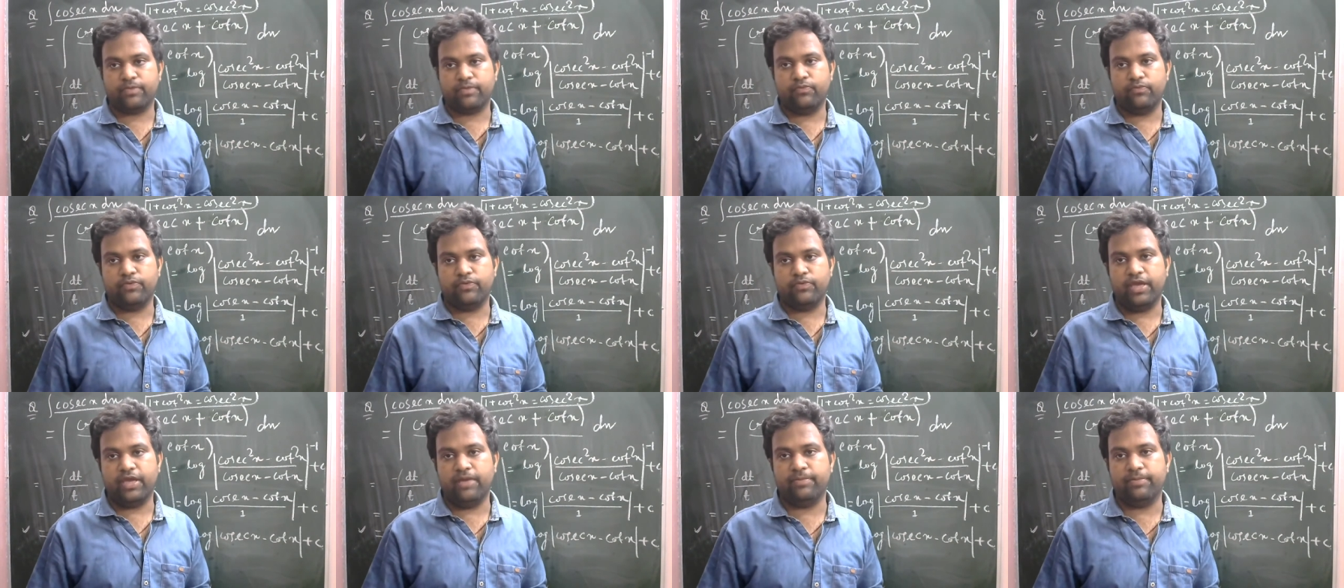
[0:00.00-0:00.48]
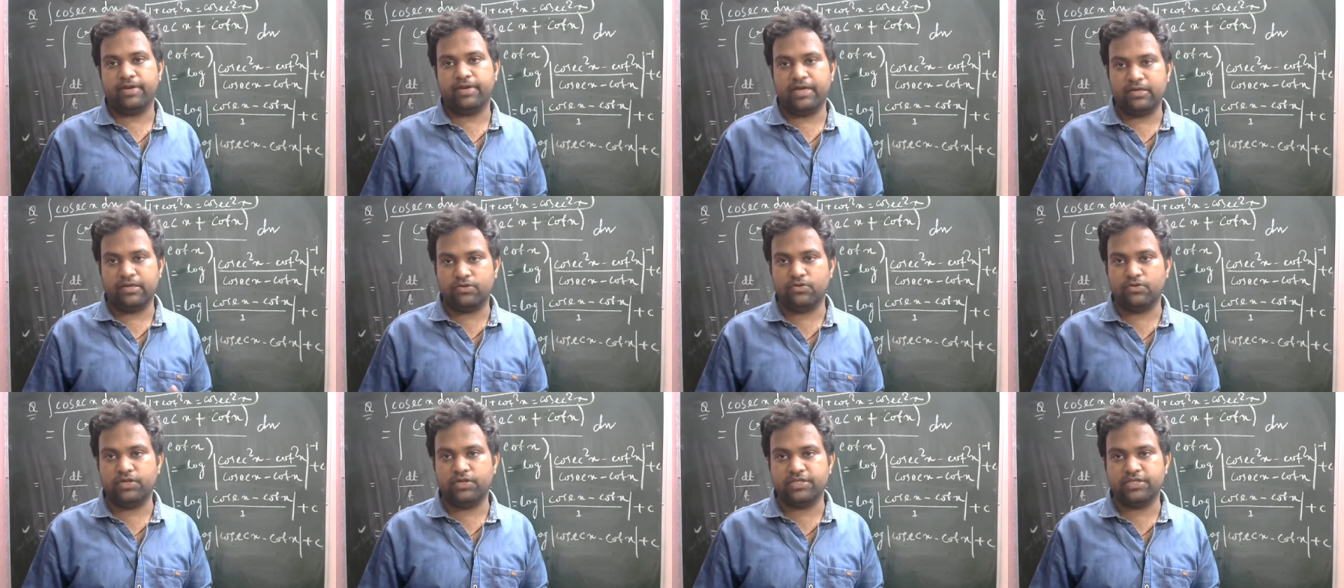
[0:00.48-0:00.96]
we have
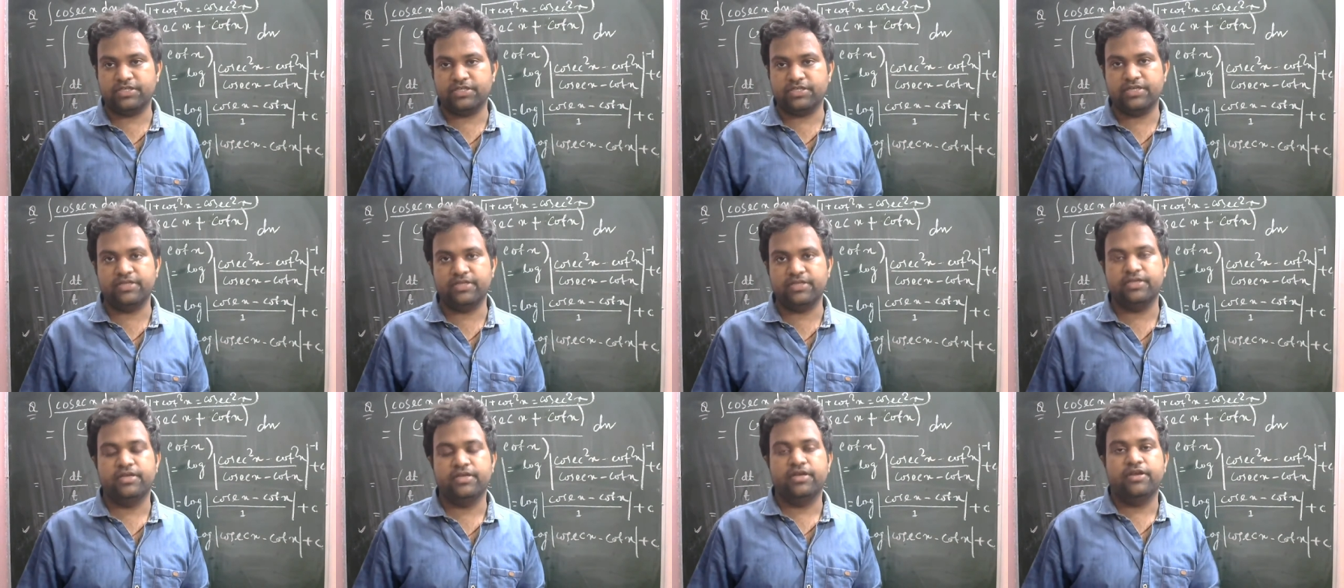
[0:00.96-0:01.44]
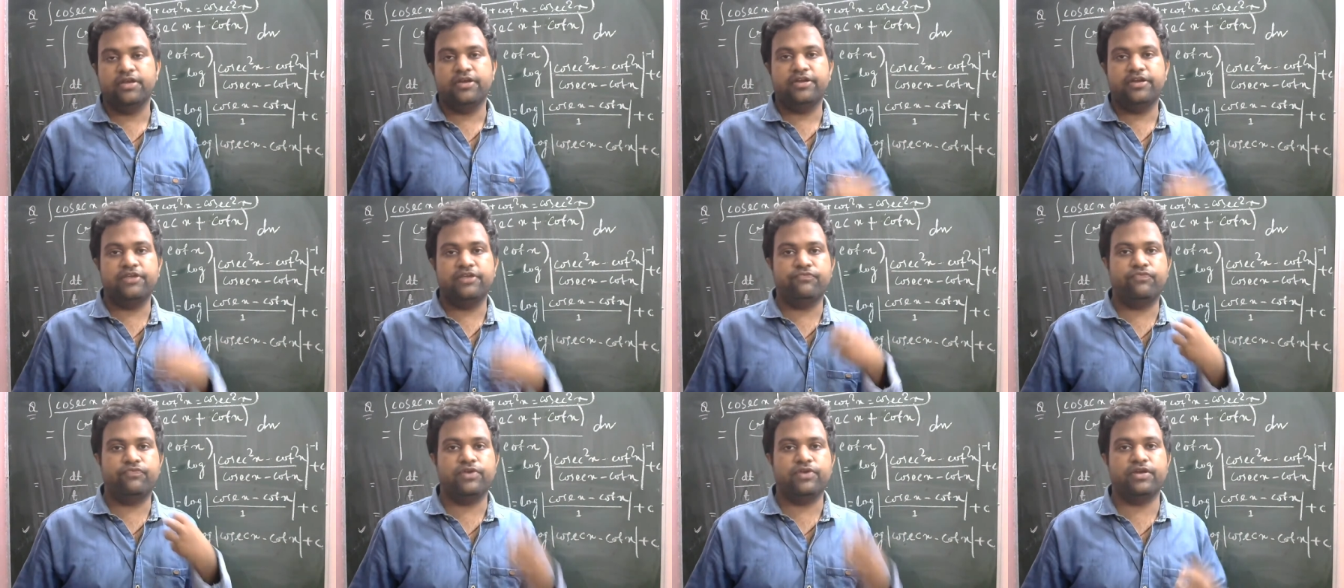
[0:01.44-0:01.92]
calculated
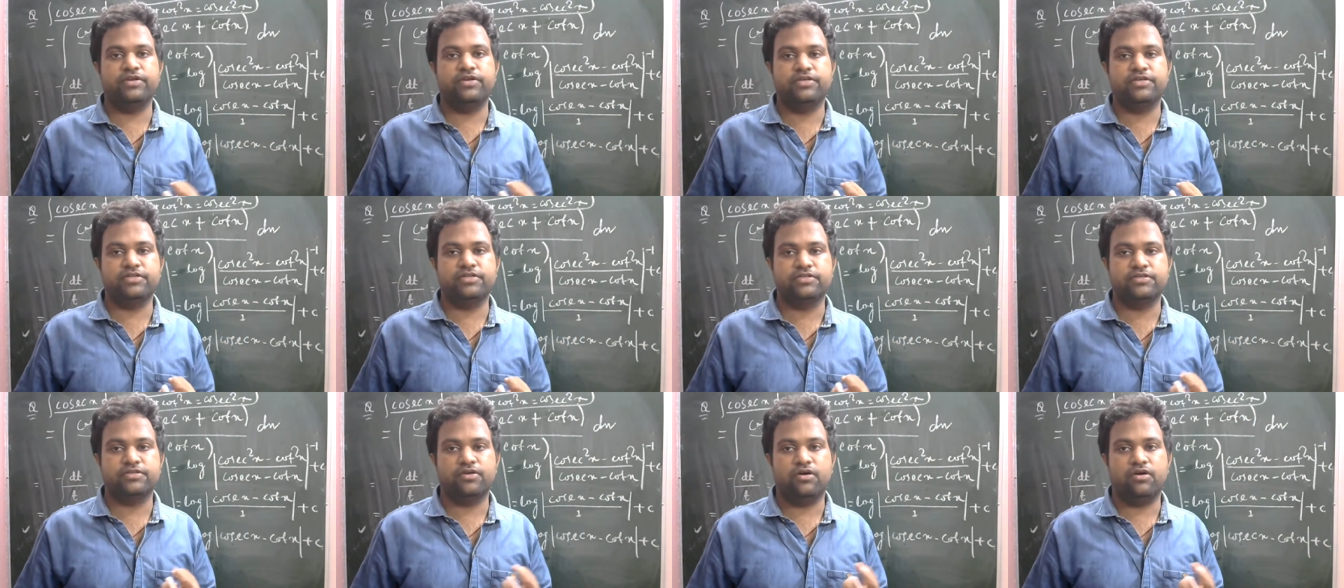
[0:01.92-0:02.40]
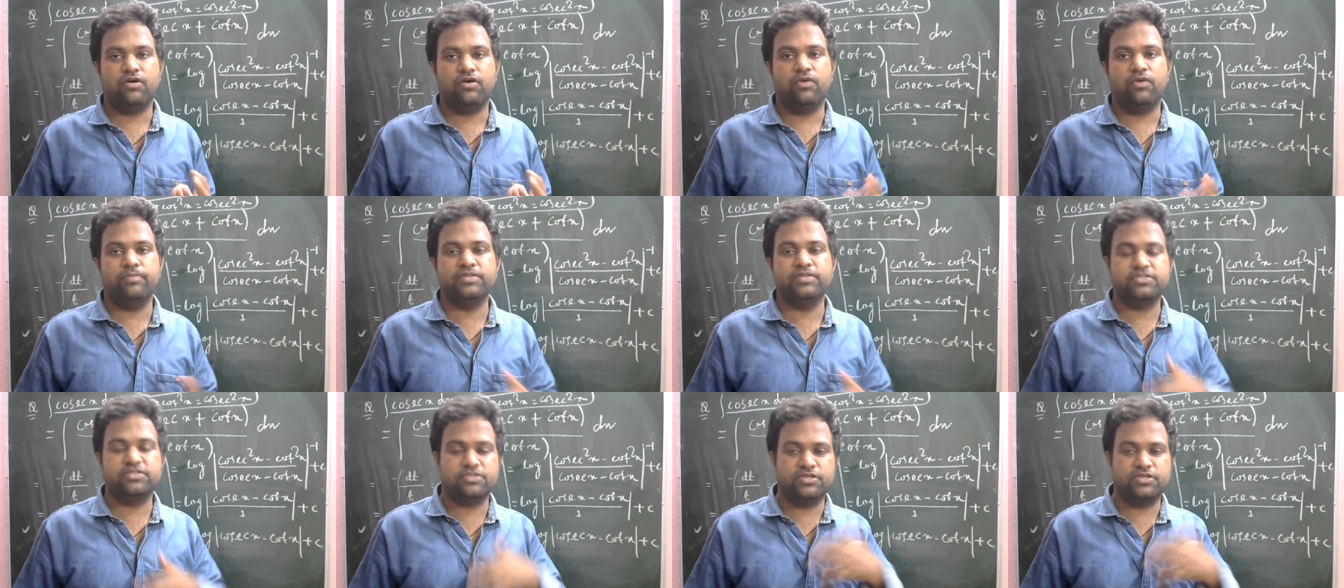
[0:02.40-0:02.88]
differently
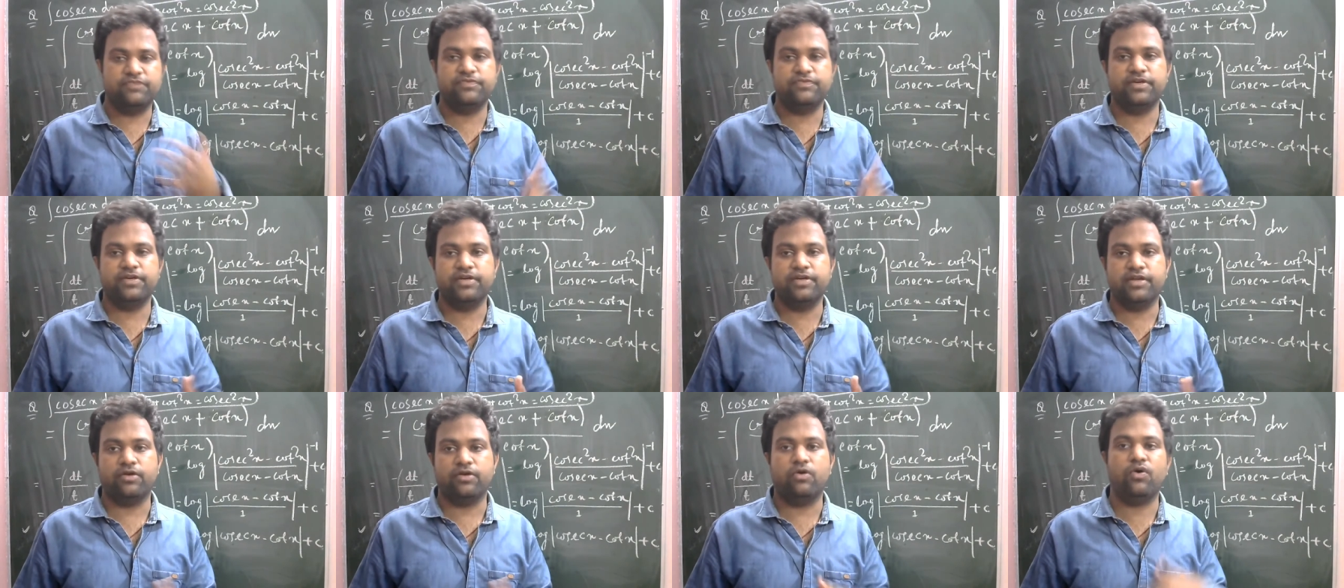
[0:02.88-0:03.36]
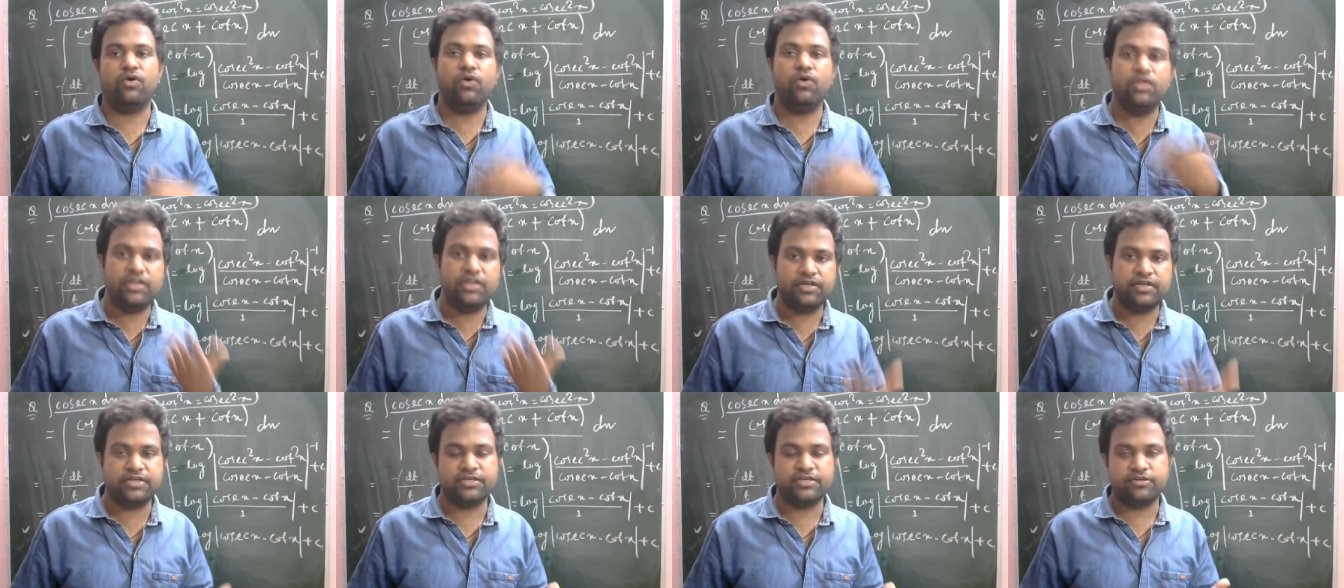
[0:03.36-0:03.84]
all
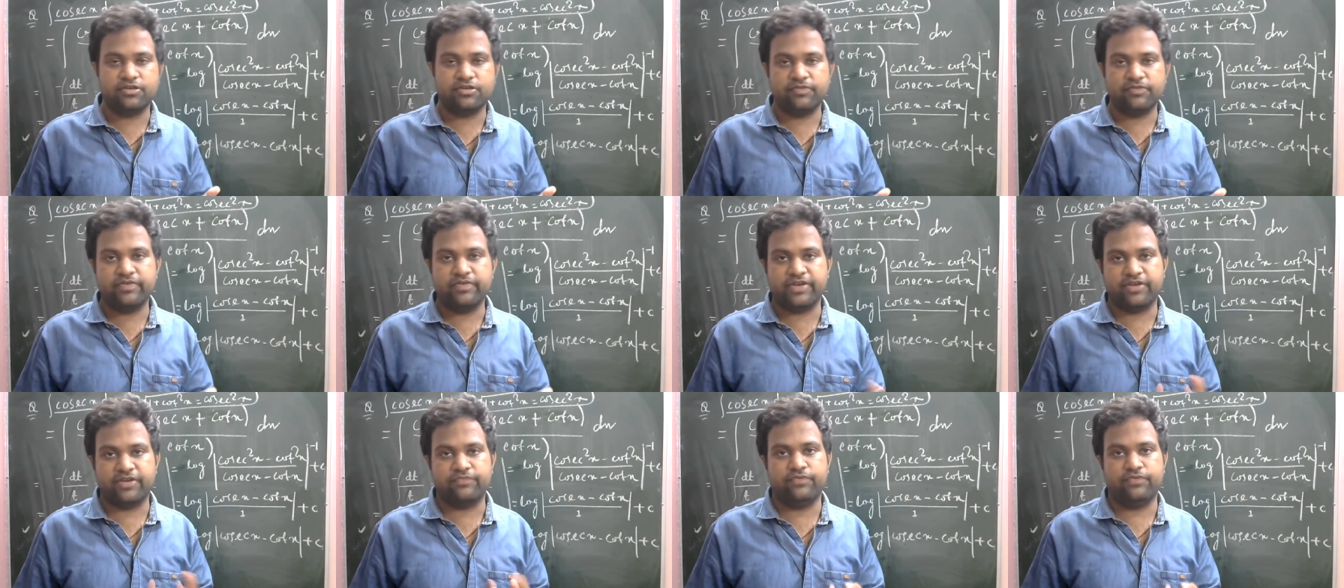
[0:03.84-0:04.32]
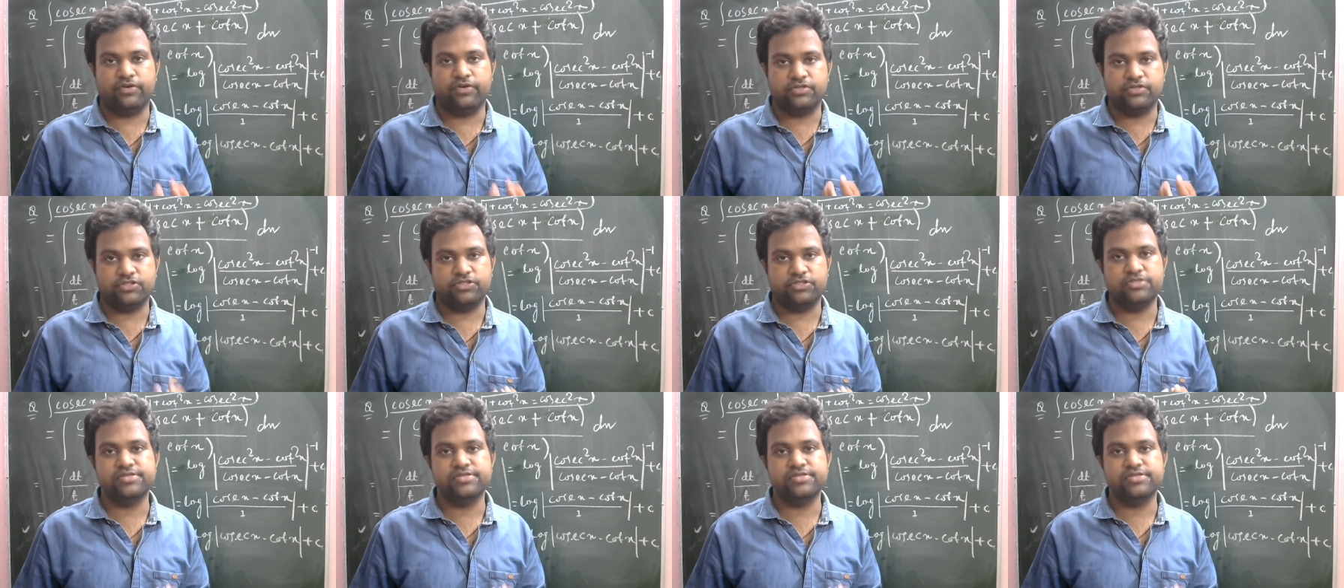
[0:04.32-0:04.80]
the trigonometric
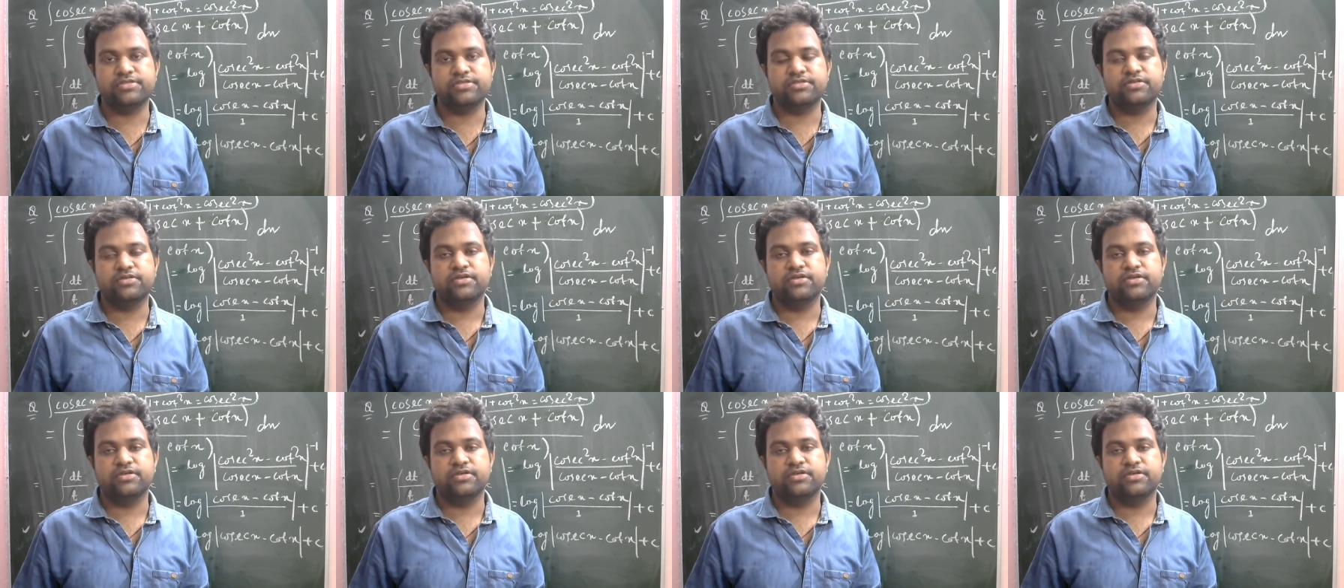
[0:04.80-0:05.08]
functions,